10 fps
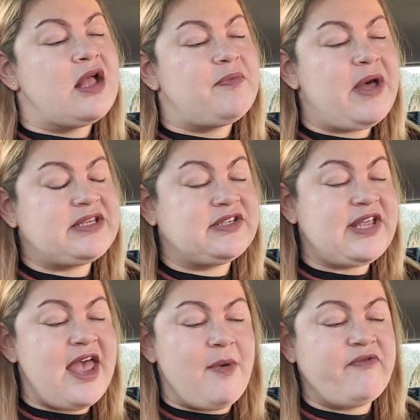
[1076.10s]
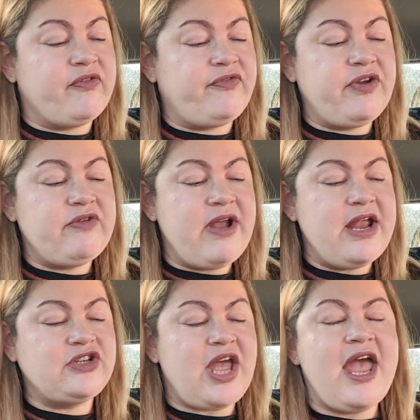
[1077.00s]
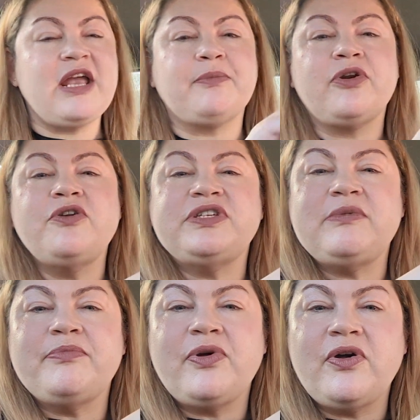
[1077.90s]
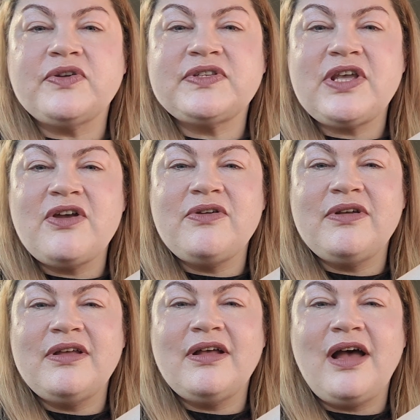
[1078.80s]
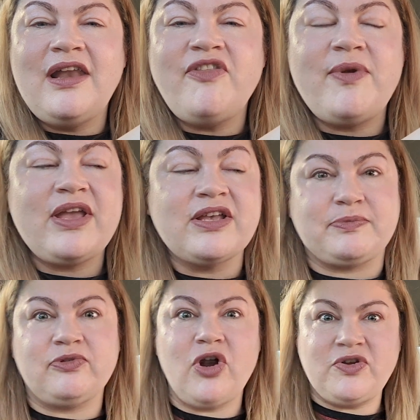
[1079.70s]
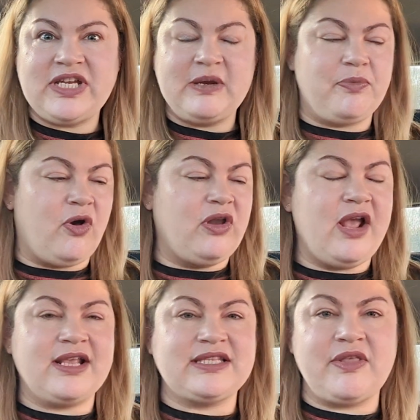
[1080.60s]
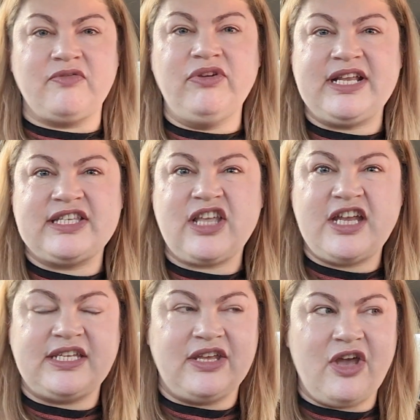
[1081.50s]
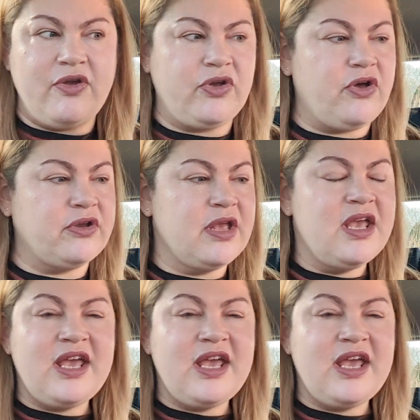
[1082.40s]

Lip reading: But today I went for free range egg protein pot. So I love the way it goes protein pot, like it's something really exciting going on.